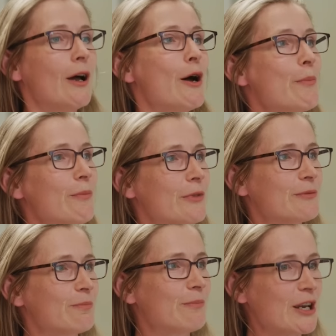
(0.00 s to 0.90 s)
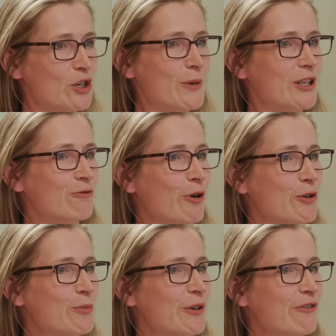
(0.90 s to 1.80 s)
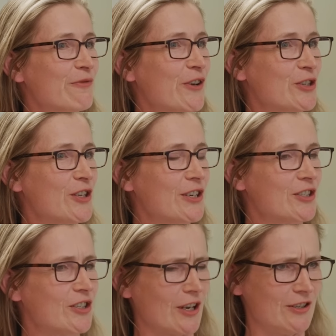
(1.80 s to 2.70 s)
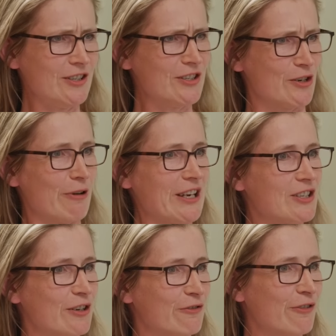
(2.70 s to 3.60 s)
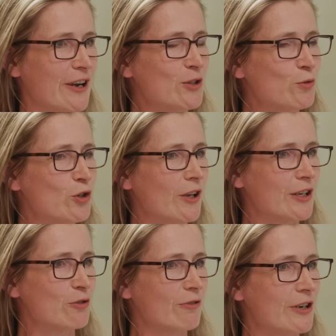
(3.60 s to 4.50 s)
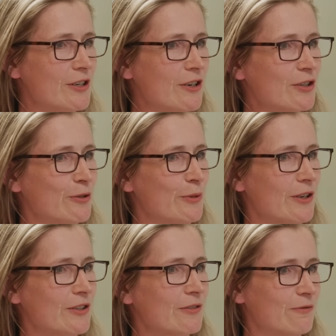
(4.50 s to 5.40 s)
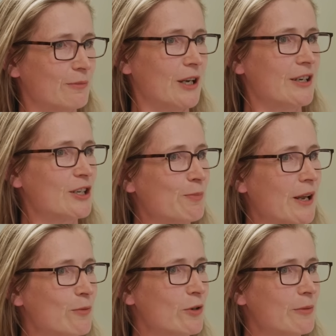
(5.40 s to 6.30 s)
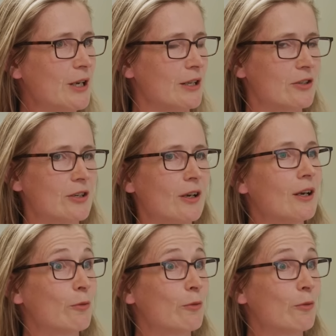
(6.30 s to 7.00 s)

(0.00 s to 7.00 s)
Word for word: um, Matt Schmitz wrote to me from First Things to say, This is an arresting phrase. Would you like to write an article with us and explain what it means?